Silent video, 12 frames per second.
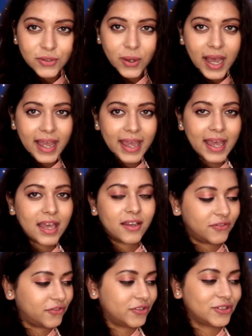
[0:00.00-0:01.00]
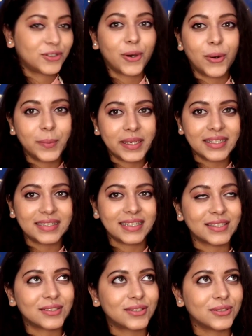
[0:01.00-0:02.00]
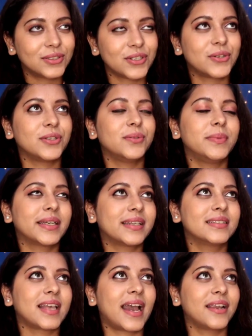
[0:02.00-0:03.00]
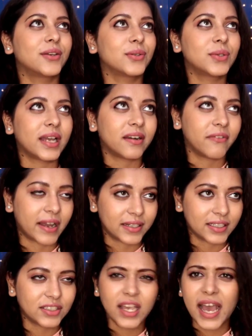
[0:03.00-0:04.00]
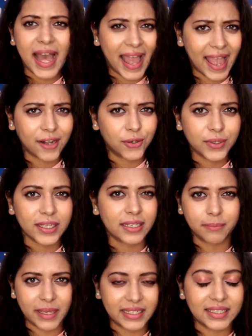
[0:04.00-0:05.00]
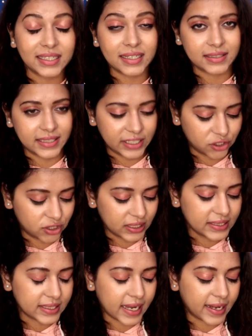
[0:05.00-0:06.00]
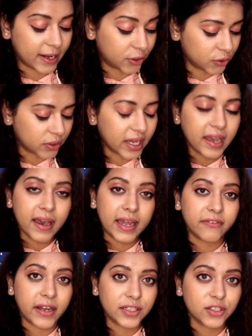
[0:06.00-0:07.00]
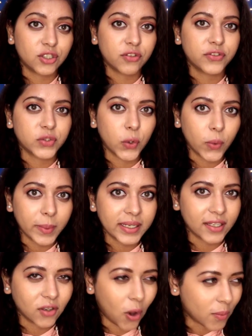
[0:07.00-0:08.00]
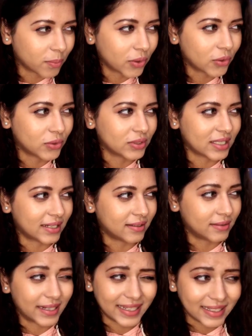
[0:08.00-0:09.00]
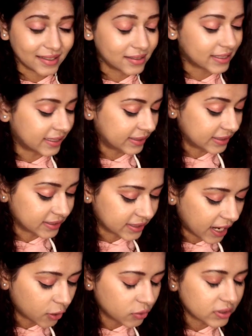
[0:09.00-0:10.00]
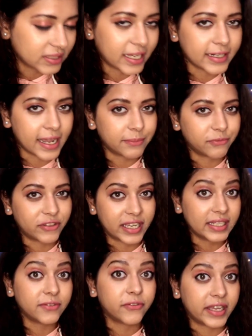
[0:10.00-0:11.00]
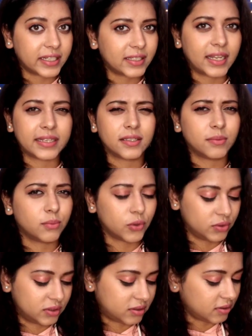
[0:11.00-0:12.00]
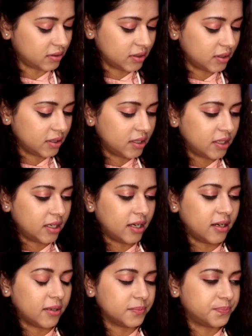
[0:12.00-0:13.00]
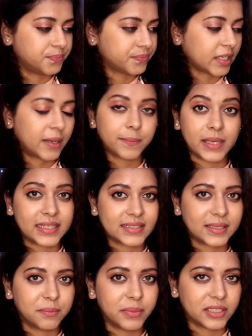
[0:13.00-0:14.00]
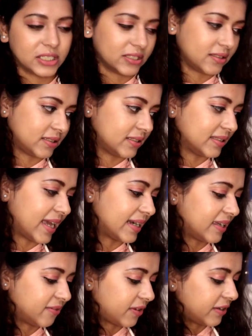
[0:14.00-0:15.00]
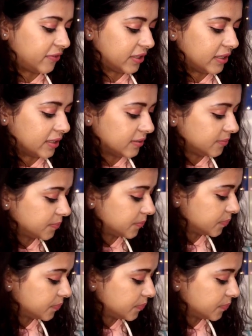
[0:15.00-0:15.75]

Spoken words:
so I have so many things to show you because I took advantage. I had to get many essentials and I took advantage of so many combos and deals and discounts that I'm very like the most amazing purchases that I've ever done.